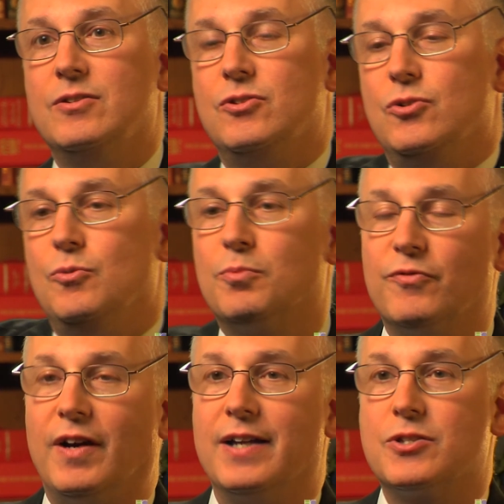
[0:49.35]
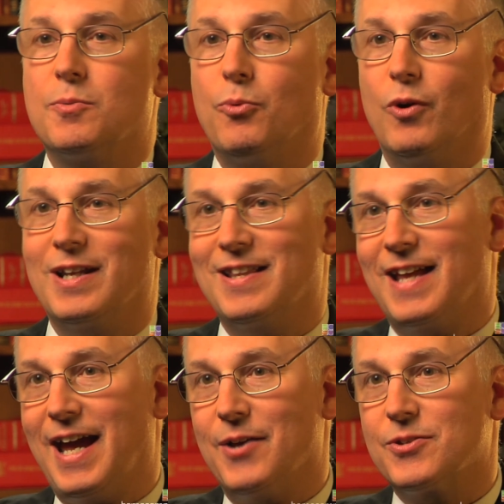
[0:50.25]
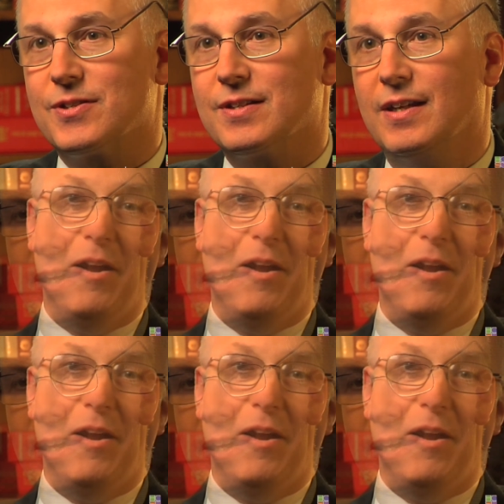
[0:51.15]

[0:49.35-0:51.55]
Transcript: to provide support in the house.